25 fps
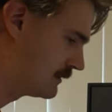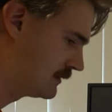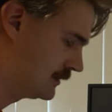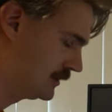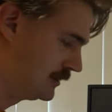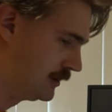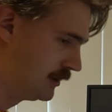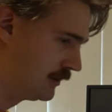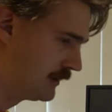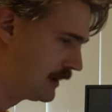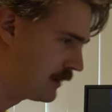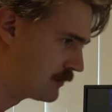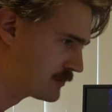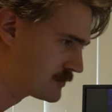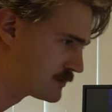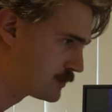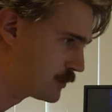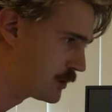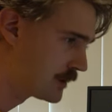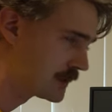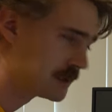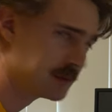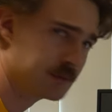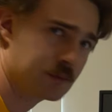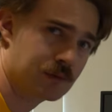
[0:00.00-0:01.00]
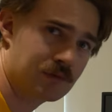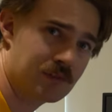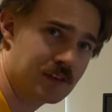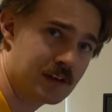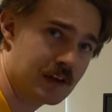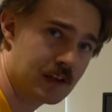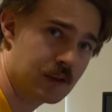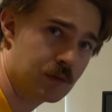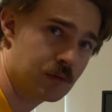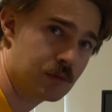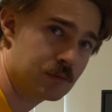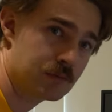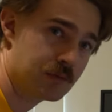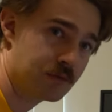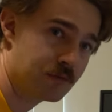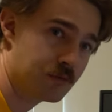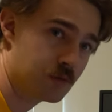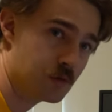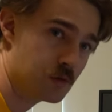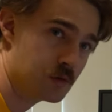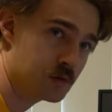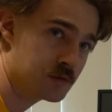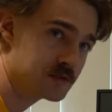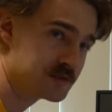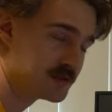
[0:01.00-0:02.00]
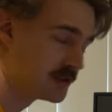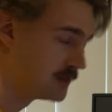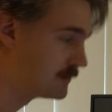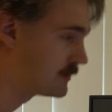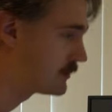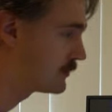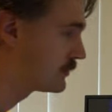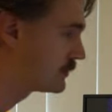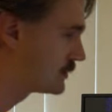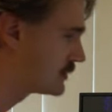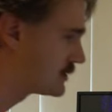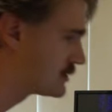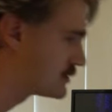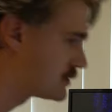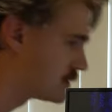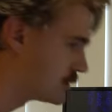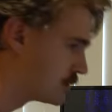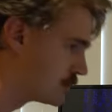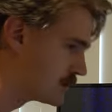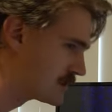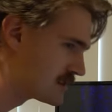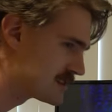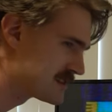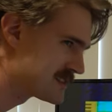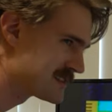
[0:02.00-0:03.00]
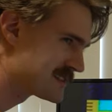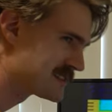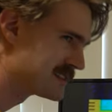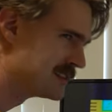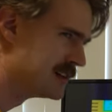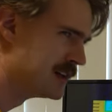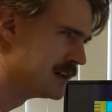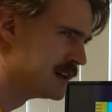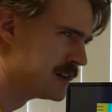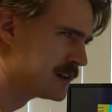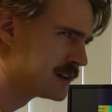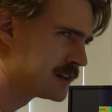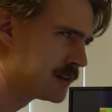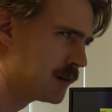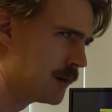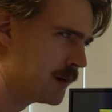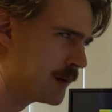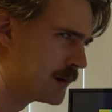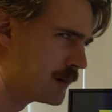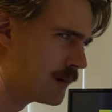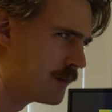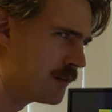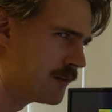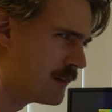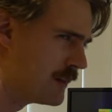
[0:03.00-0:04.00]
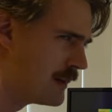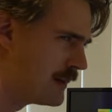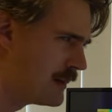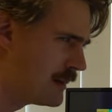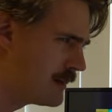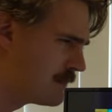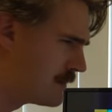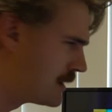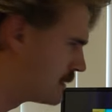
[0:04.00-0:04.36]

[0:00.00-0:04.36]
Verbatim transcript: you know, that was working with the other one before, so I'm not really sure what's going on there.